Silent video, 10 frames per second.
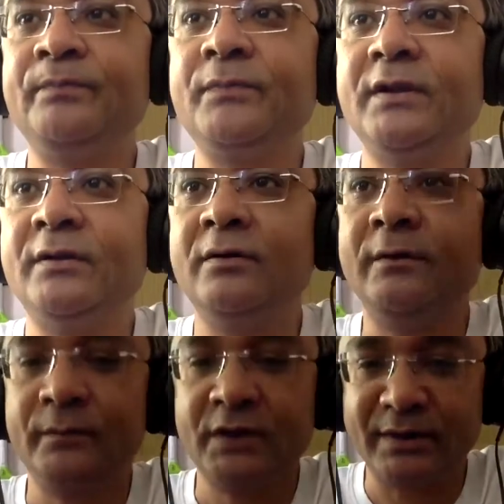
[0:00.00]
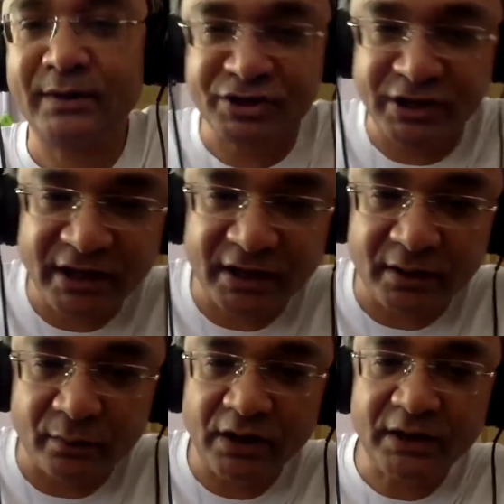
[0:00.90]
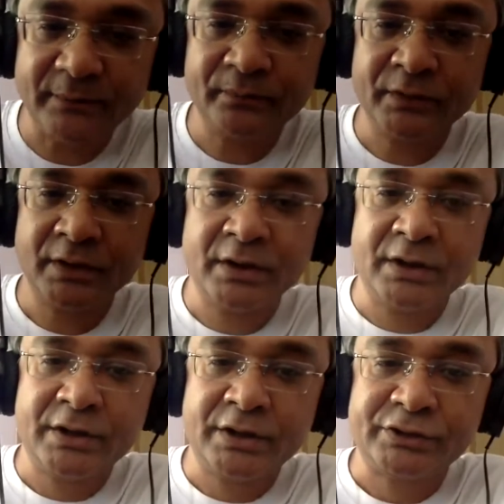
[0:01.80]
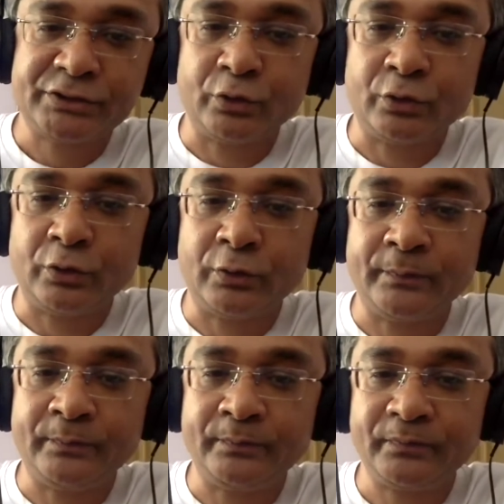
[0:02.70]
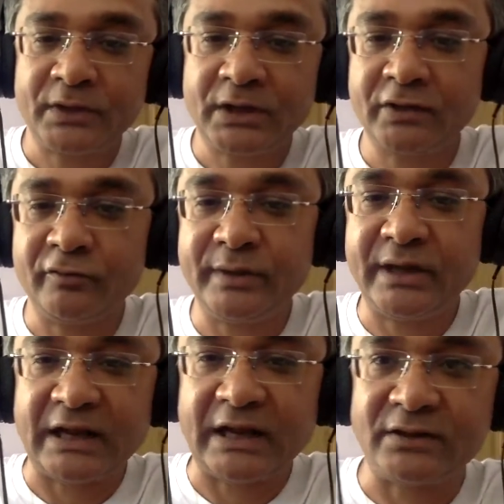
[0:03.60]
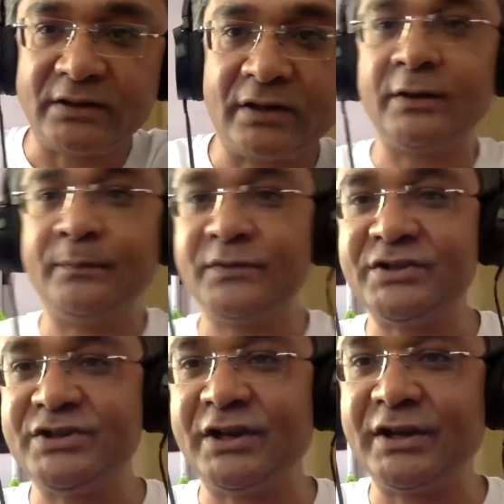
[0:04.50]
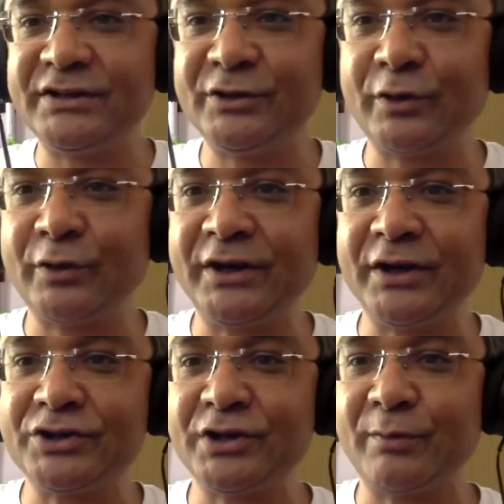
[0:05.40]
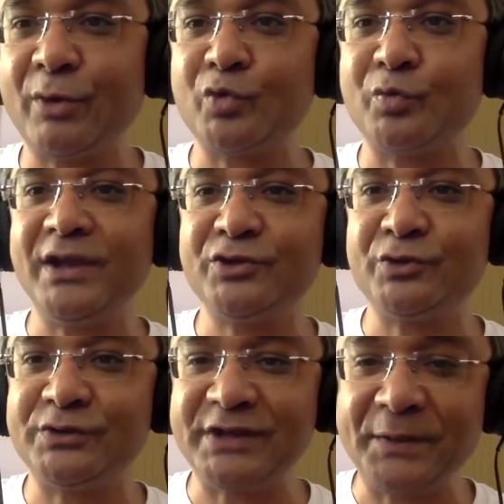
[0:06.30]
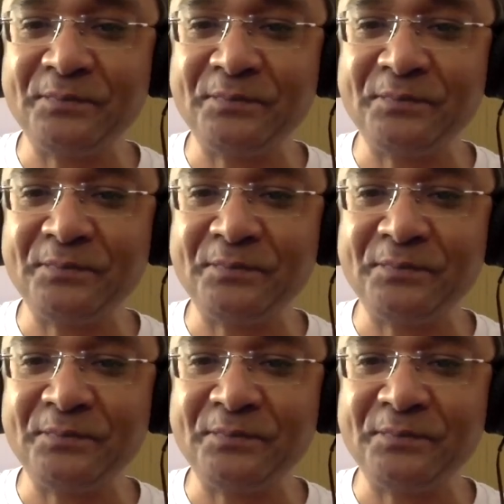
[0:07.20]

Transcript: you know, a much needed work. So, and you've been rather generous in your introduction about me, I should say.